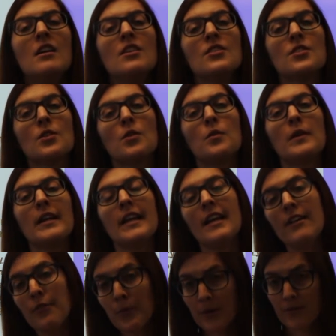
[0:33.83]
So
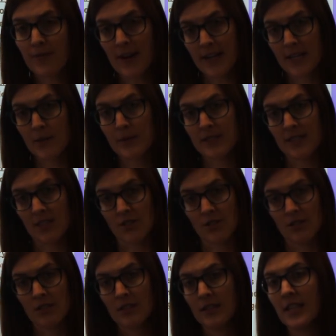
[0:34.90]
if we're fighting a
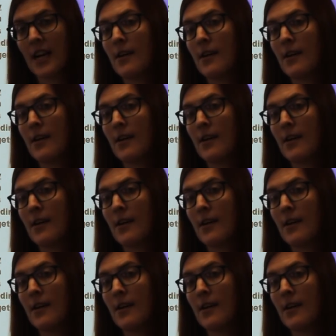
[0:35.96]
recession, the